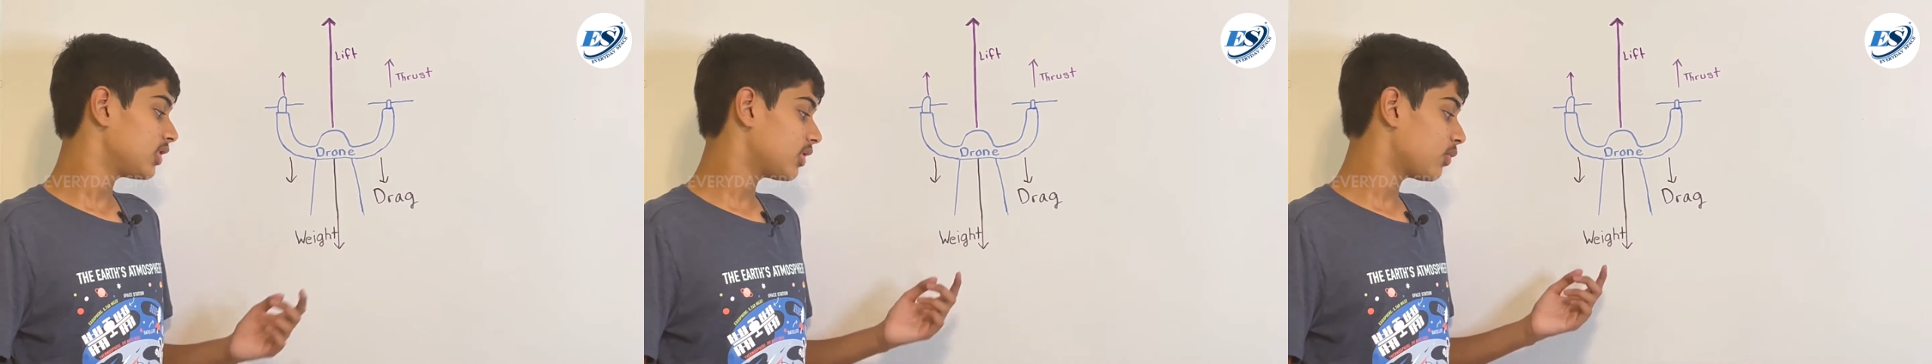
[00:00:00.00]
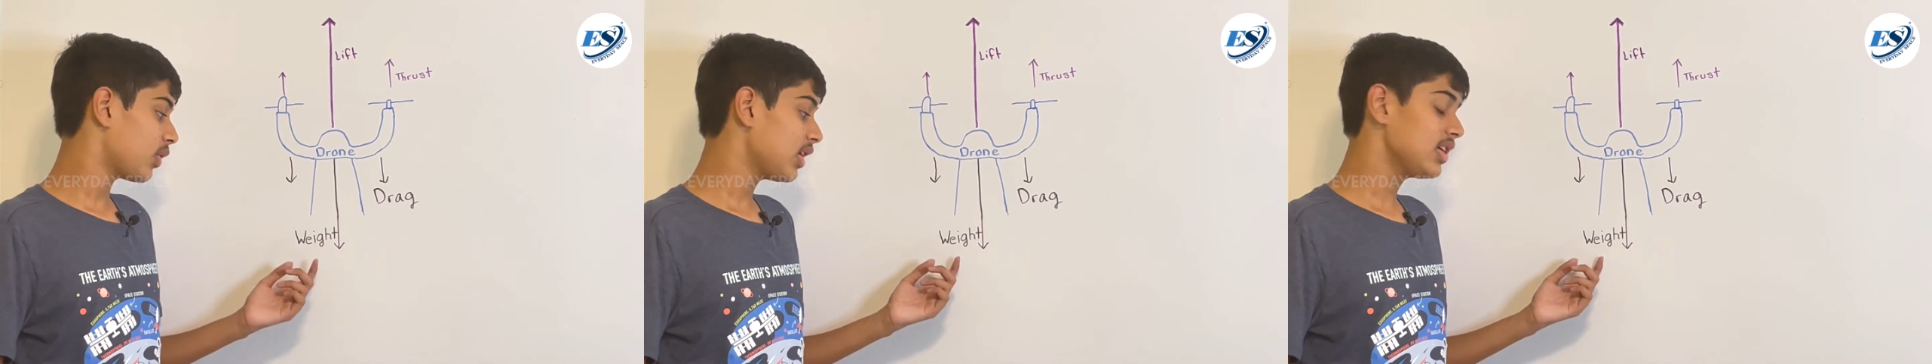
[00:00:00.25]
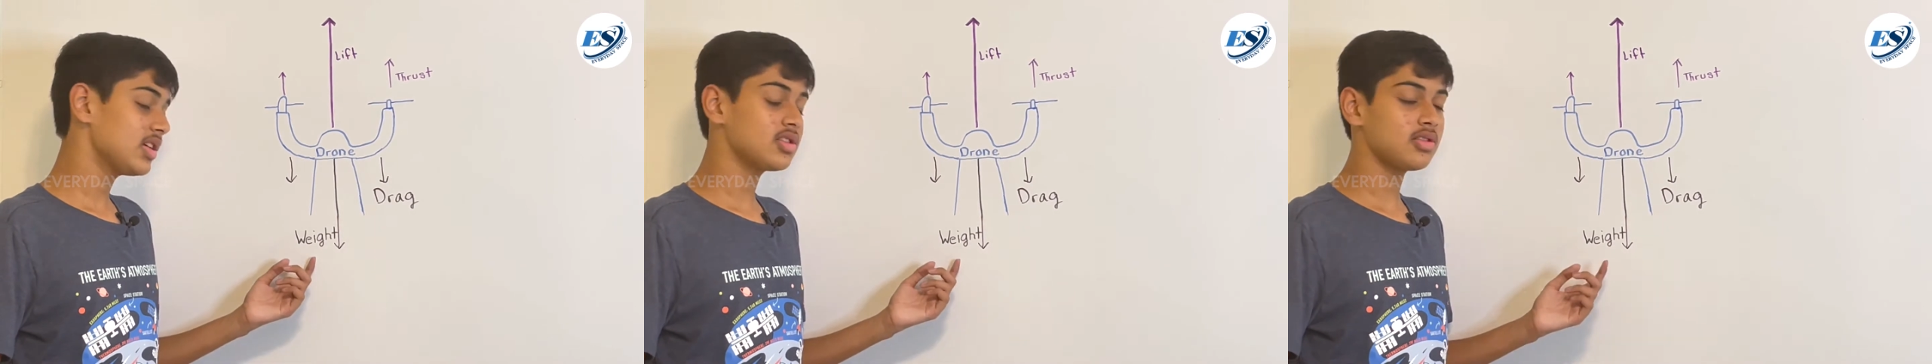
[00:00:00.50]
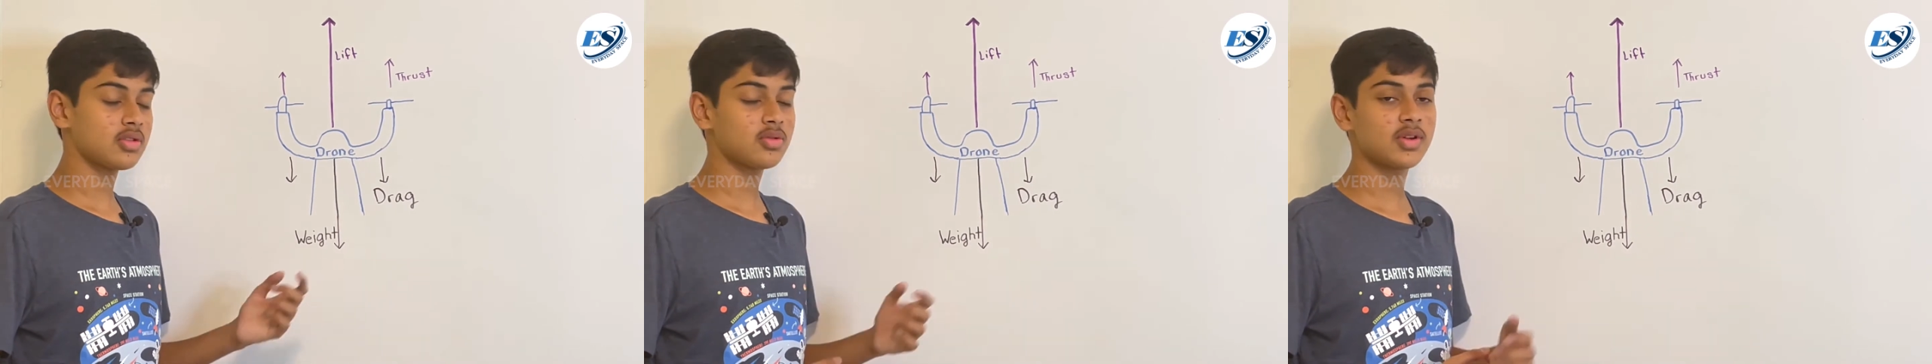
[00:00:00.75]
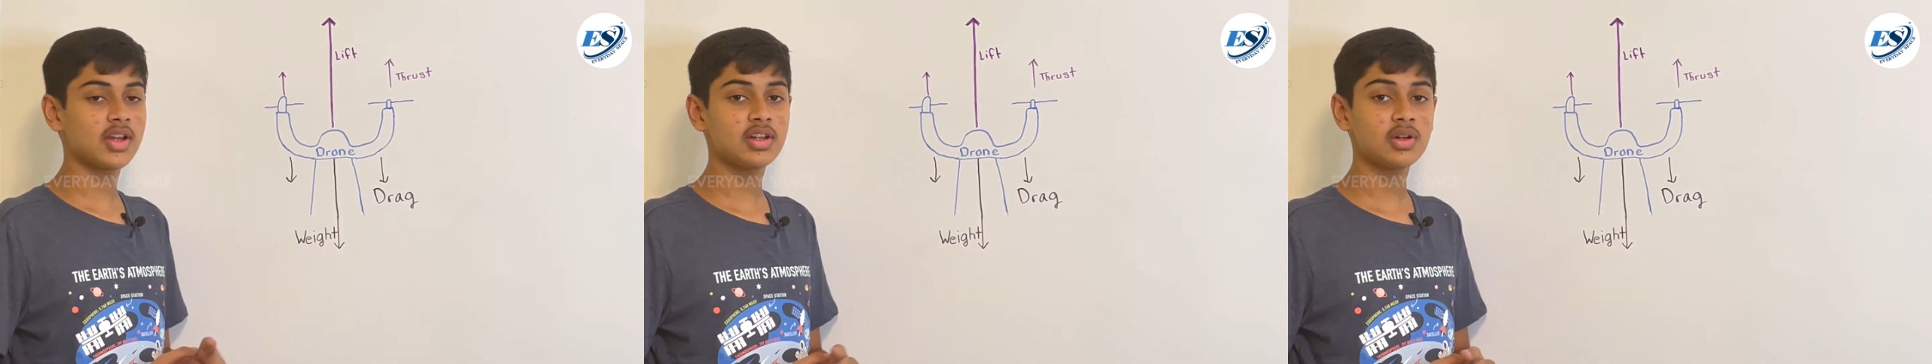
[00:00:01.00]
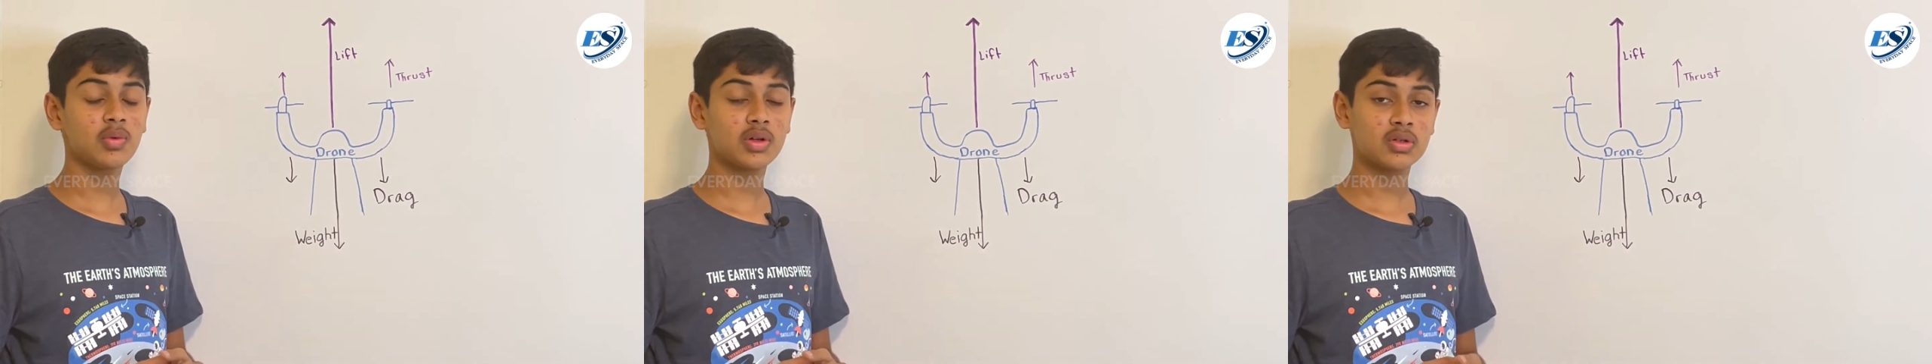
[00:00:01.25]
Weight is
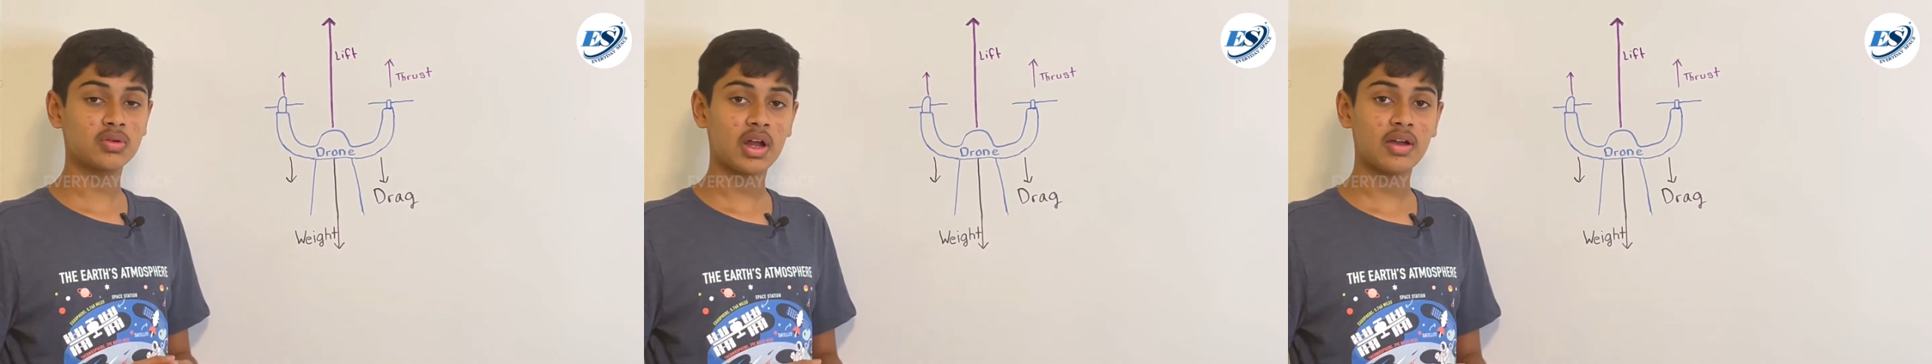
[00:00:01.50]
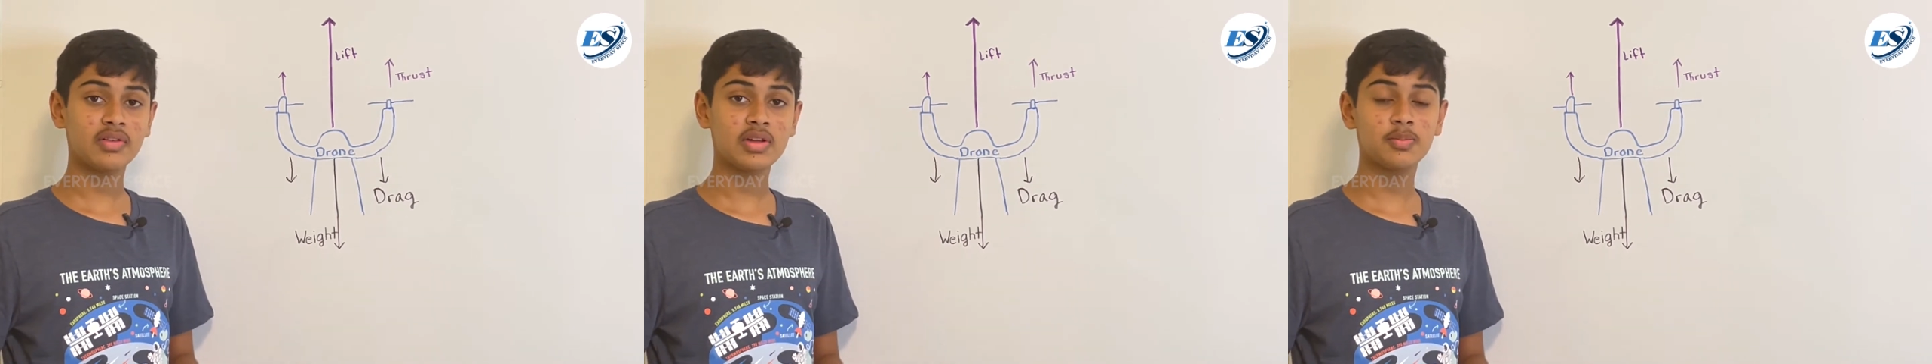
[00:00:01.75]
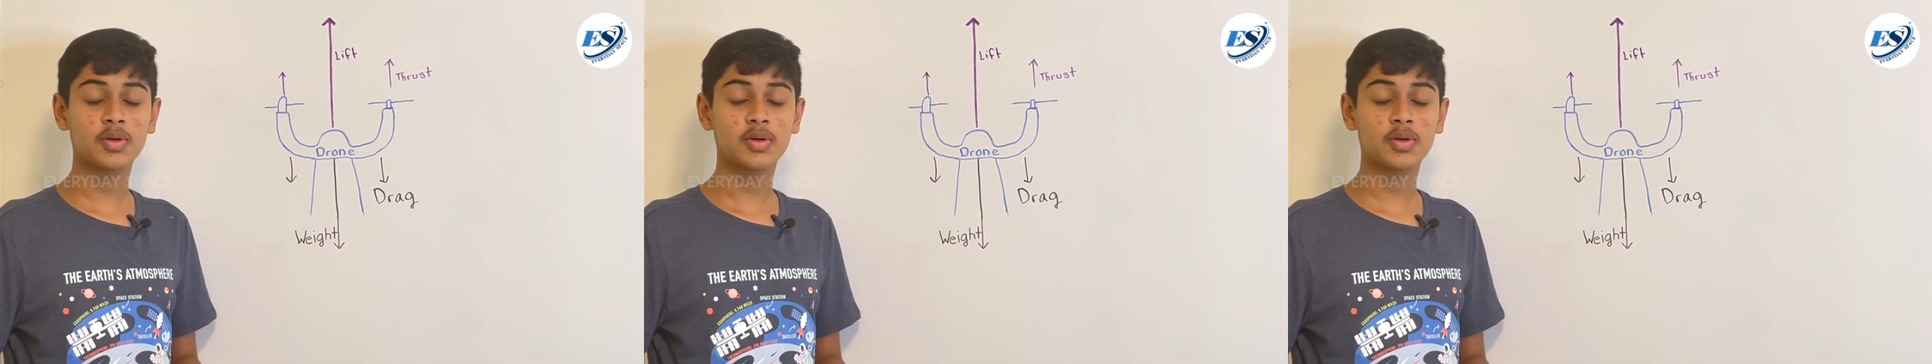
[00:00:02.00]
created when gravity